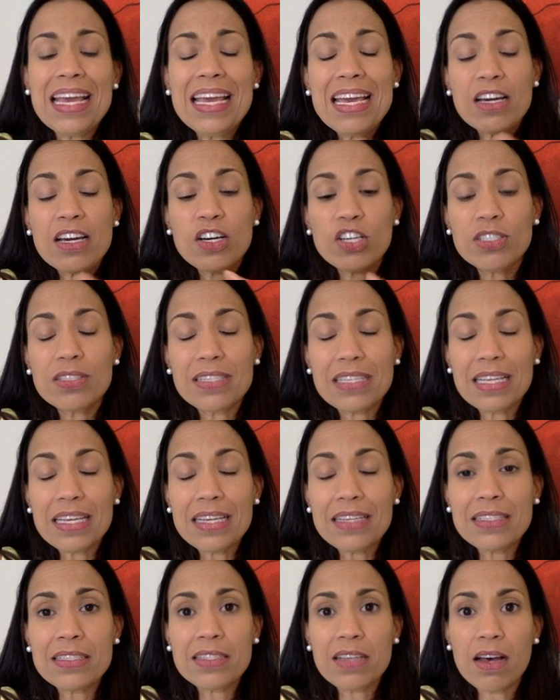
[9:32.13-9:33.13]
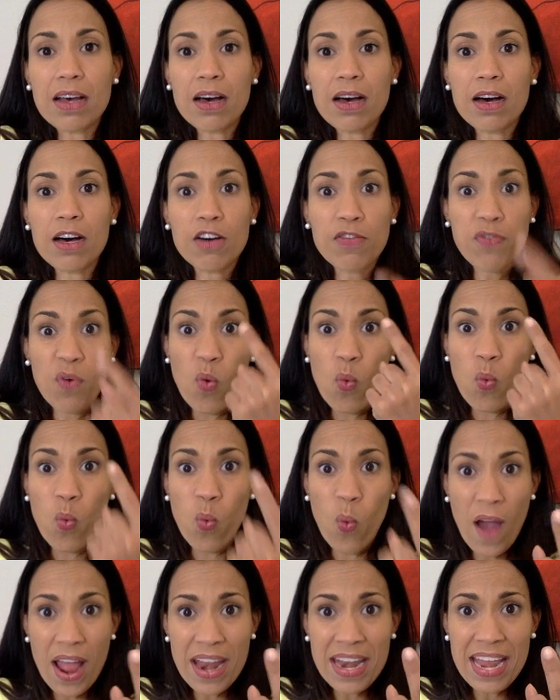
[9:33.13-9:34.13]
consist of
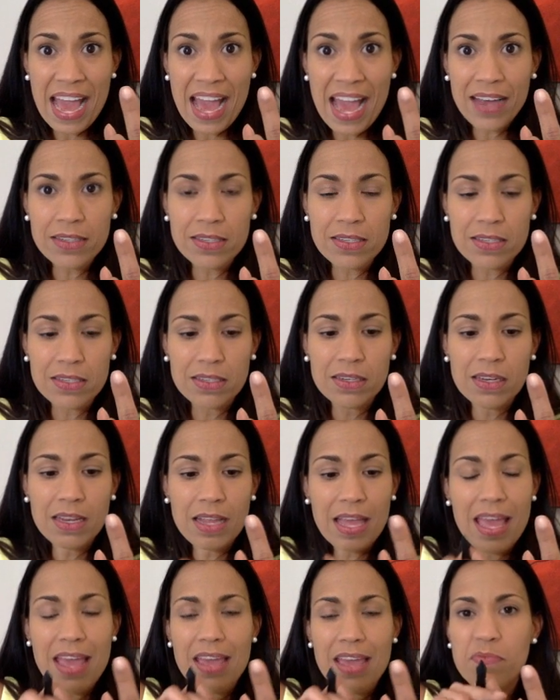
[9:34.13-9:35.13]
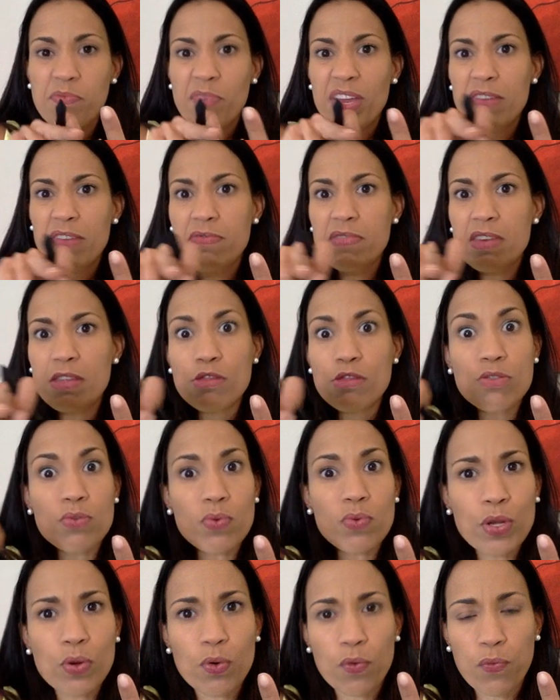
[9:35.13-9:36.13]
one axon and maybe
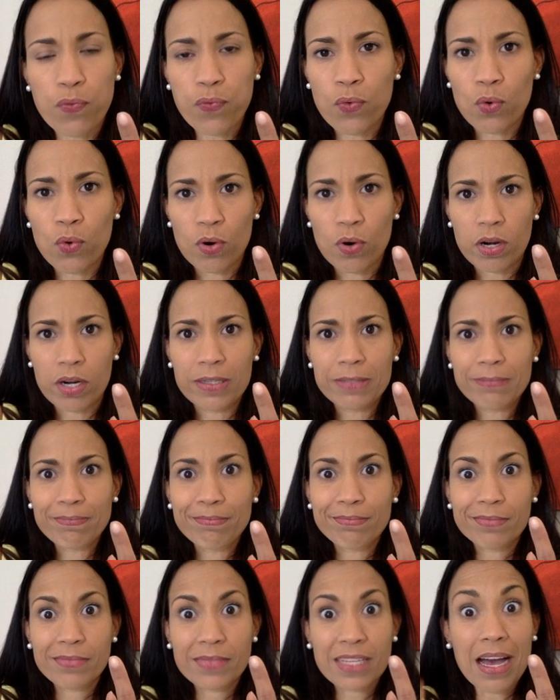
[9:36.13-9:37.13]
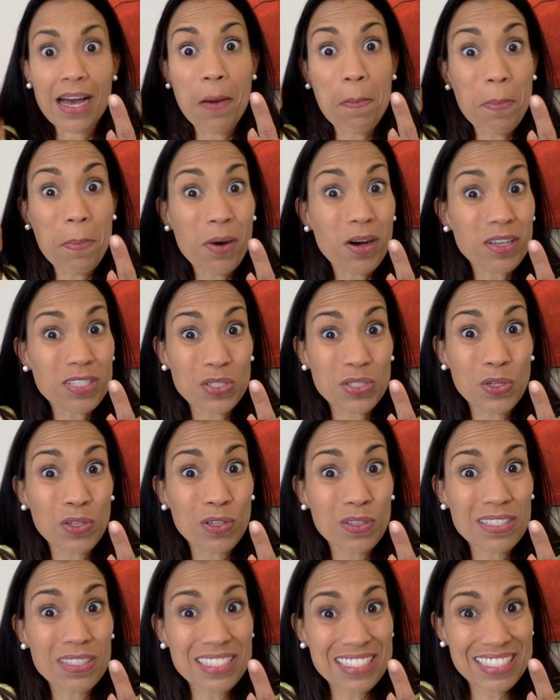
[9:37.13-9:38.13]
3 or 4 muscle
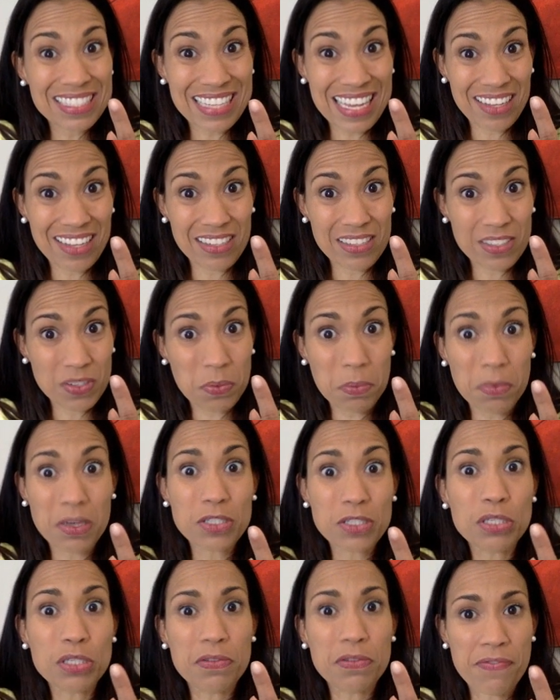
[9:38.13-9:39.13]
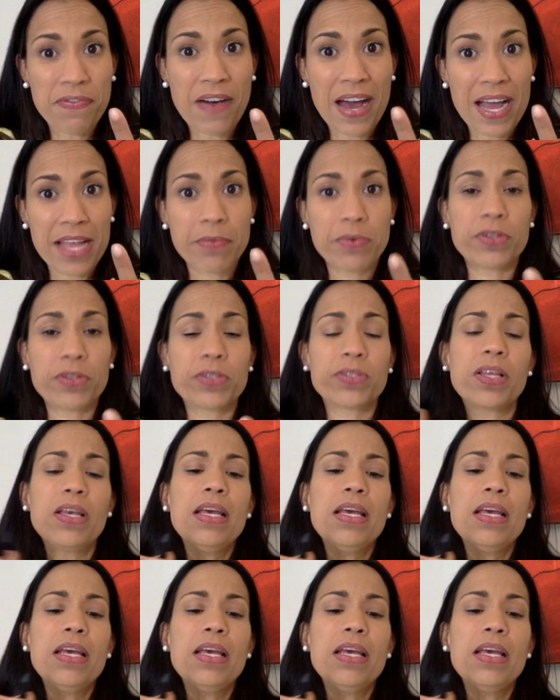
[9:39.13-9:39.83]
cells, muscle fibers.